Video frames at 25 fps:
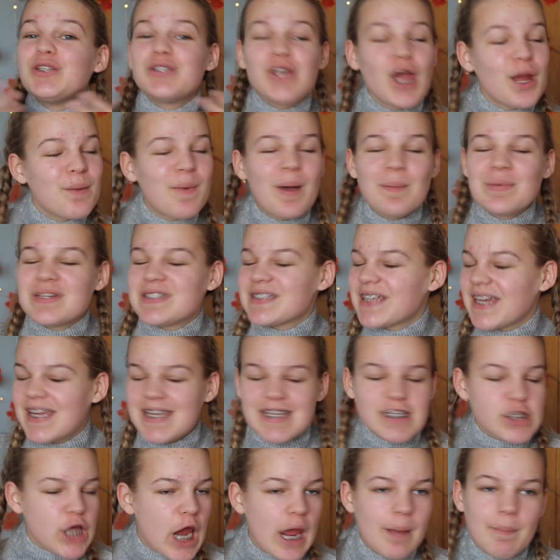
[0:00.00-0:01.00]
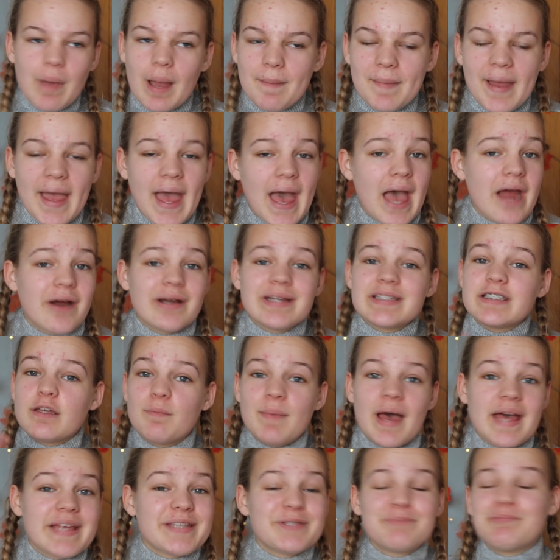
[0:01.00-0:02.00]
Don't mind my skin, don't mind my hair, it's
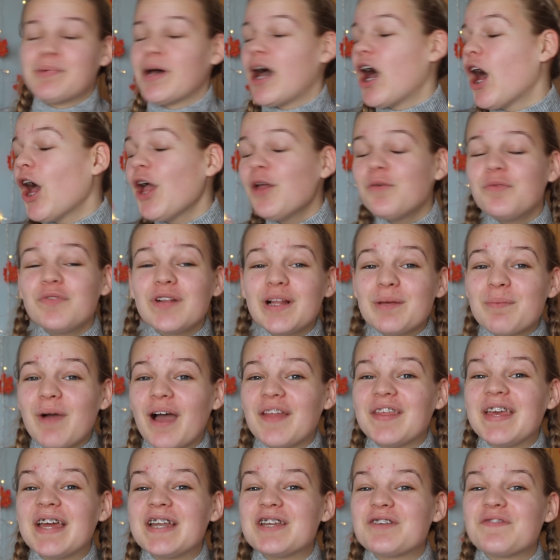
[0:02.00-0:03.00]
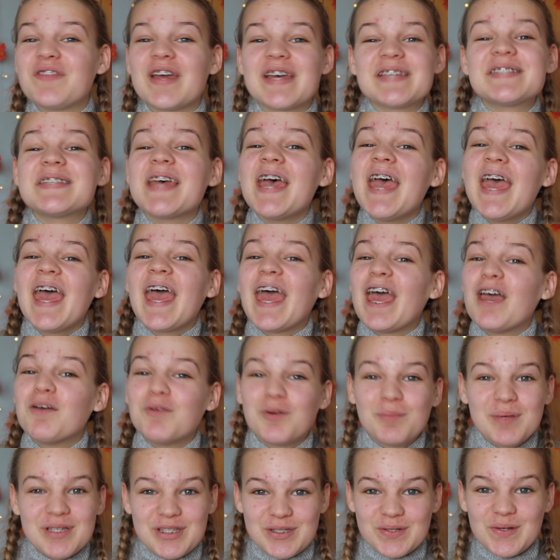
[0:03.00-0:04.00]
a mess, but hopefully by the end of this
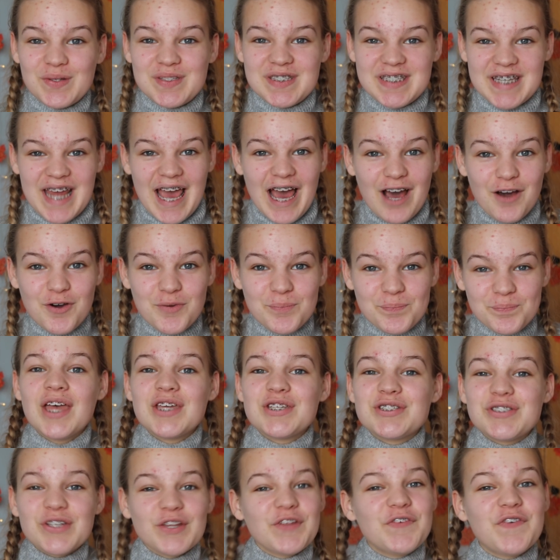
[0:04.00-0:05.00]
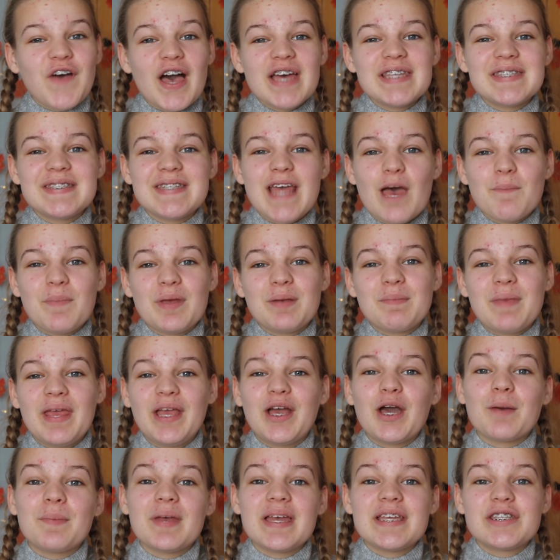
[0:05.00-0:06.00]
it will be sorted out. So the first step in
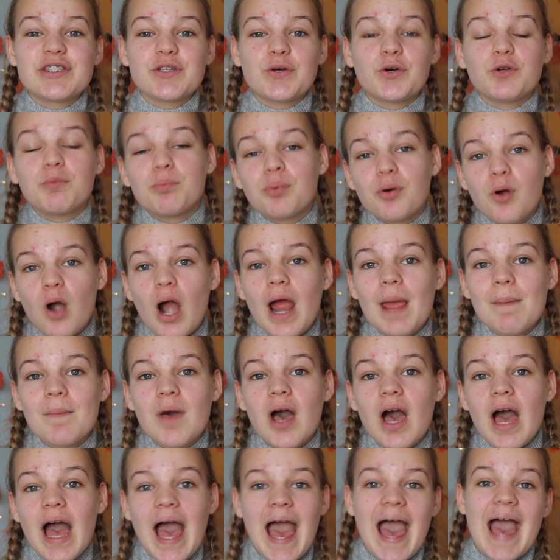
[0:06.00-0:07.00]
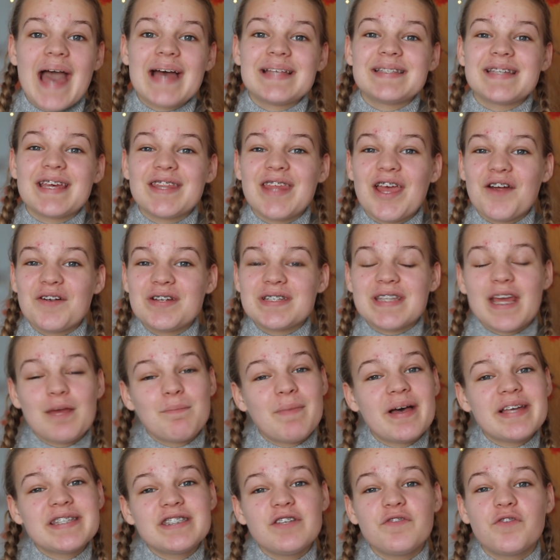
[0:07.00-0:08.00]
makeup is called primer, and there is a
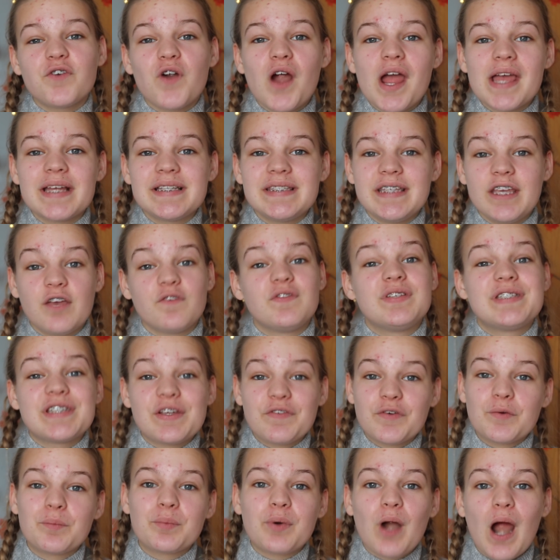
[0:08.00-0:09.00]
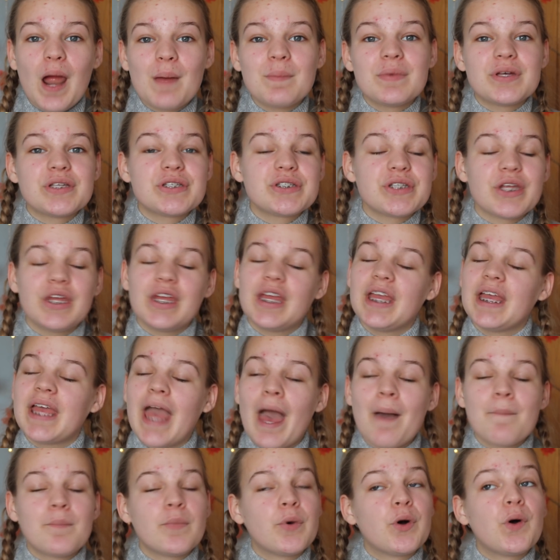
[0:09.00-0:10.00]
massive variety of different primers, so you can
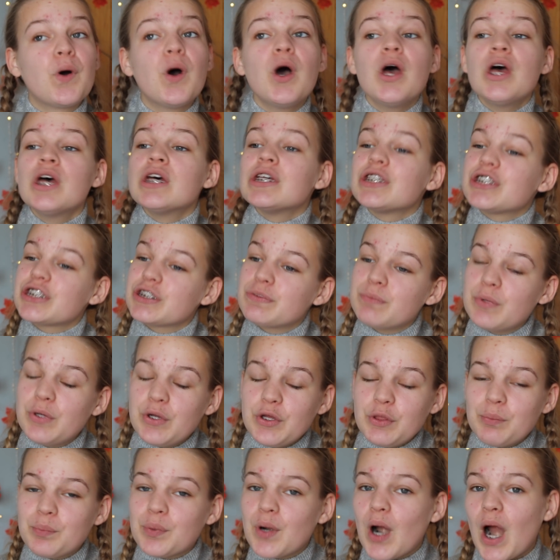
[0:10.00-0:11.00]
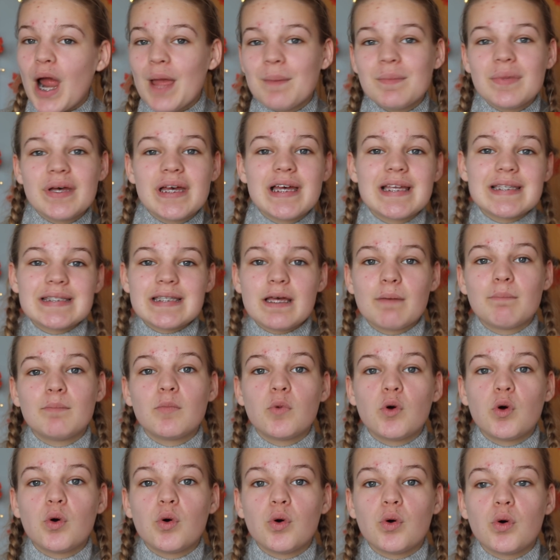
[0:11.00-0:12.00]
get more smooth primers,
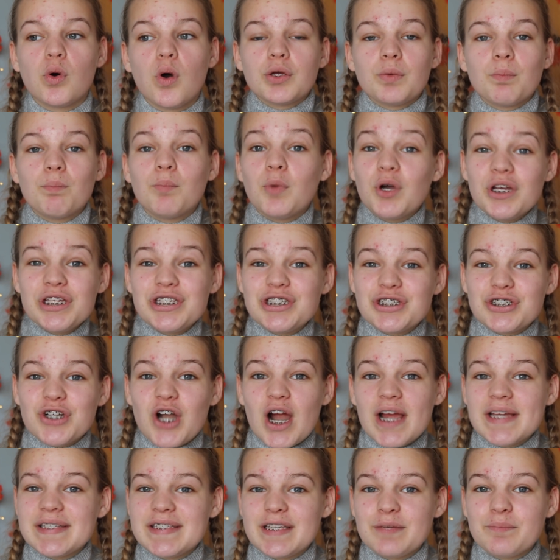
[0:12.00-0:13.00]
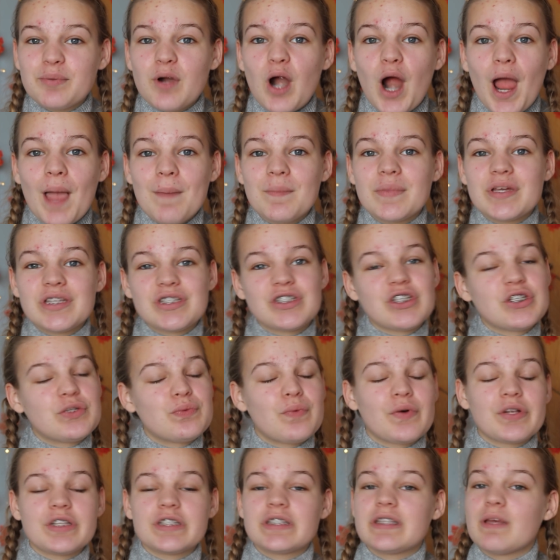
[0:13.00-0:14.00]
more moisturising primers.
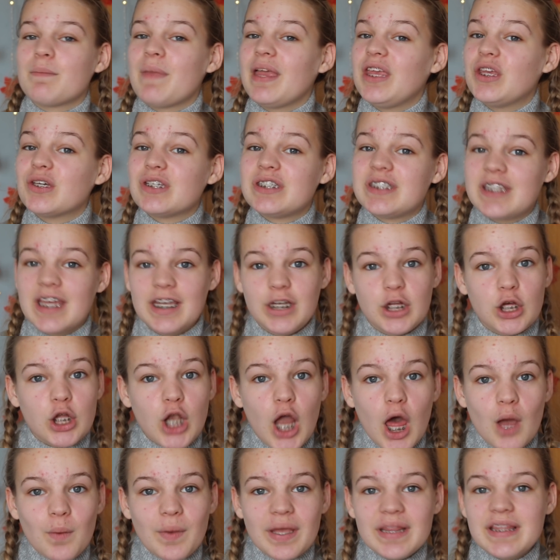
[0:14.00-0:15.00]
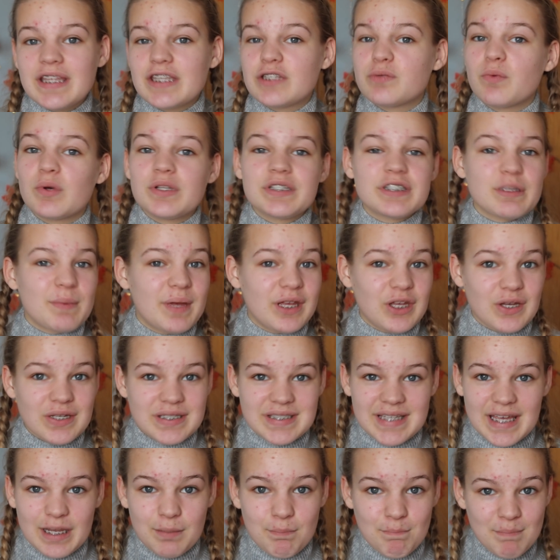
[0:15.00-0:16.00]
There's ones that make your skin glowy, there's ones that make
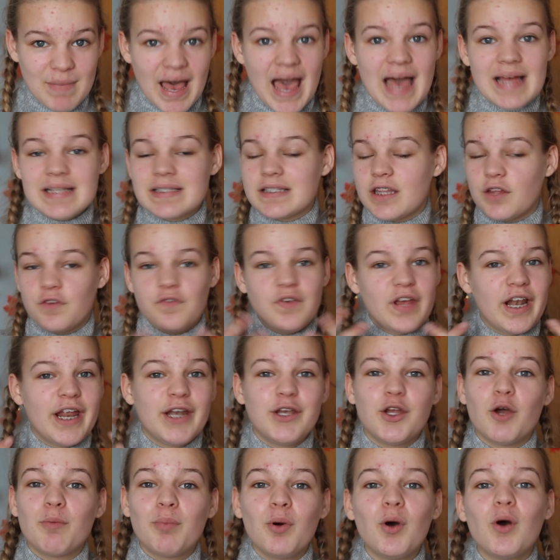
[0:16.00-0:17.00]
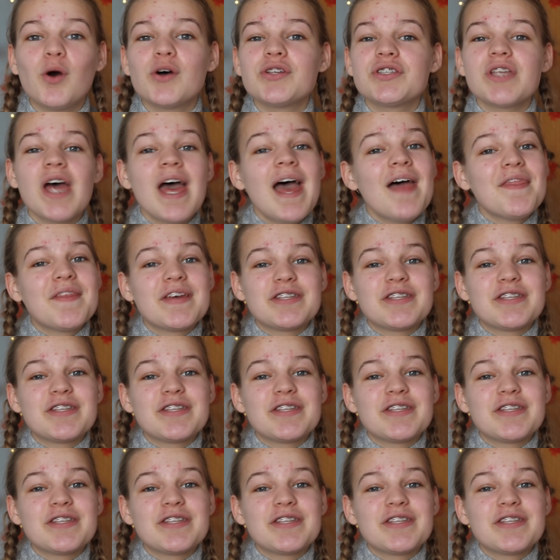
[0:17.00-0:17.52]
your skin matte, that fill in your pores.